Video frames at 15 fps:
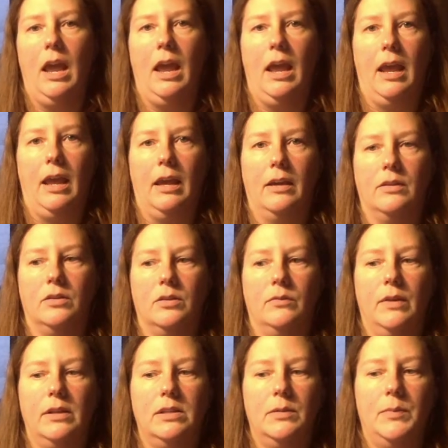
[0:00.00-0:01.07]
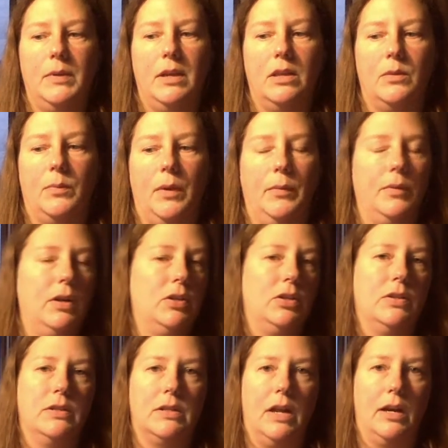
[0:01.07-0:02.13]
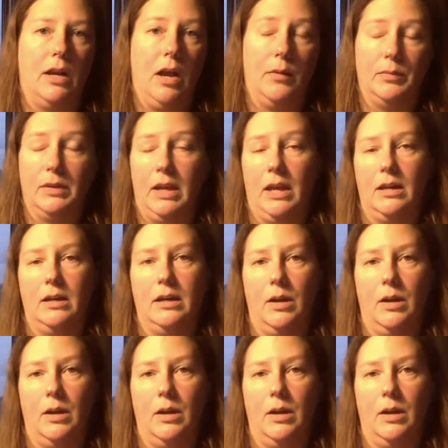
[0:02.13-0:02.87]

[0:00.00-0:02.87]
And the recipe, the preparation is not complicated.